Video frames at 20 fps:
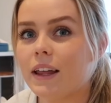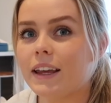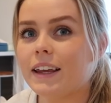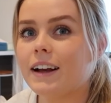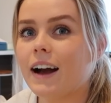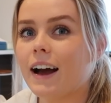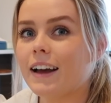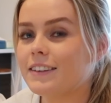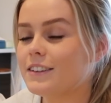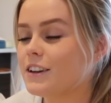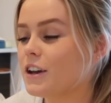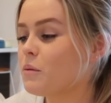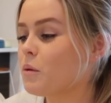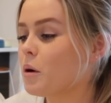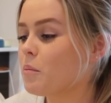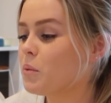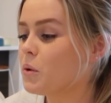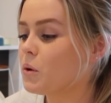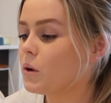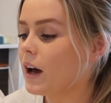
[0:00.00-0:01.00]
let you guys know
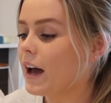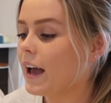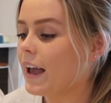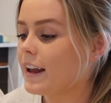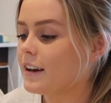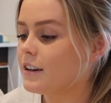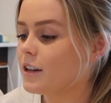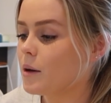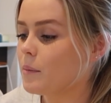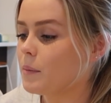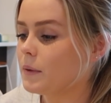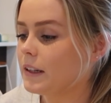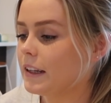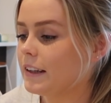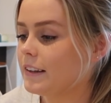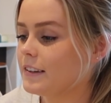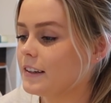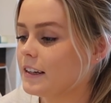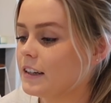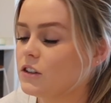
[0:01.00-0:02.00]
what book I end up
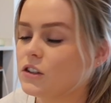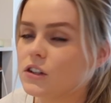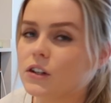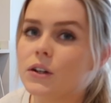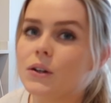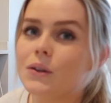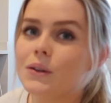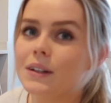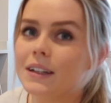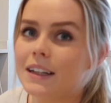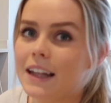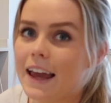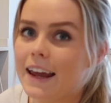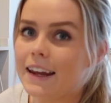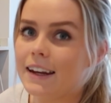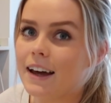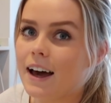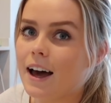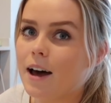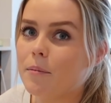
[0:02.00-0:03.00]
listening to
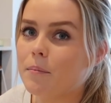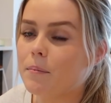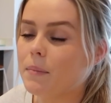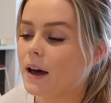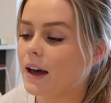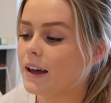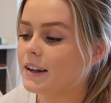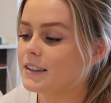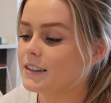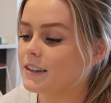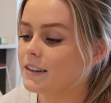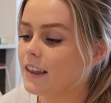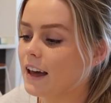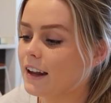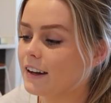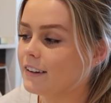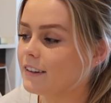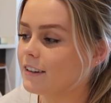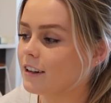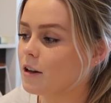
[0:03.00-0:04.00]
later, but
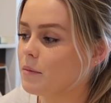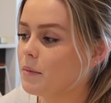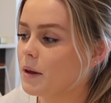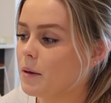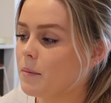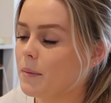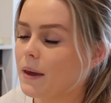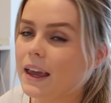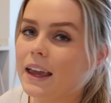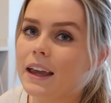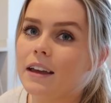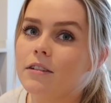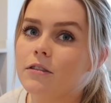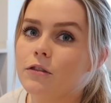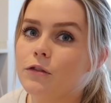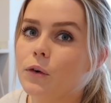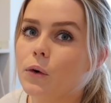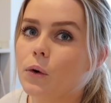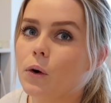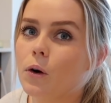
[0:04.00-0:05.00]
that is going to be me
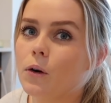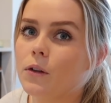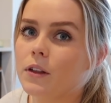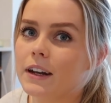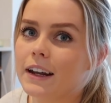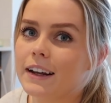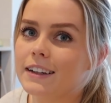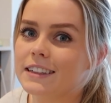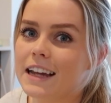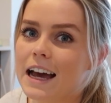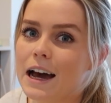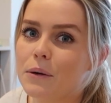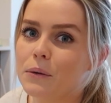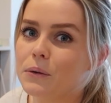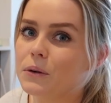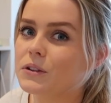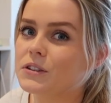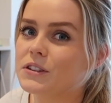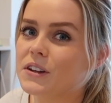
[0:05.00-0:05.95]
for the next hour or